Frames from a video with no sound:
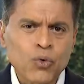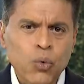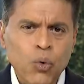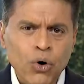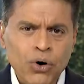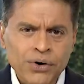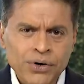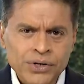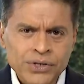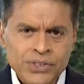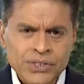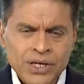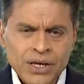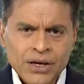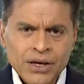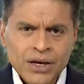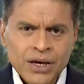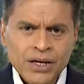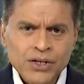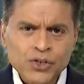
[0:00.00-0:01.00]
quarters
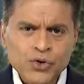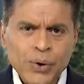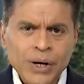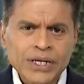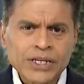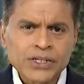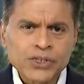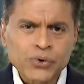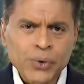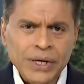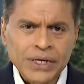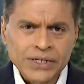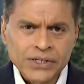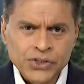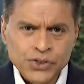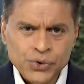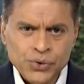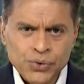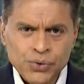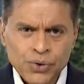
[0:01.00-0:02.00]
in
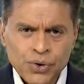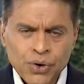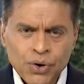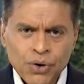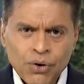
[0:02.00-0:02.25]
2022,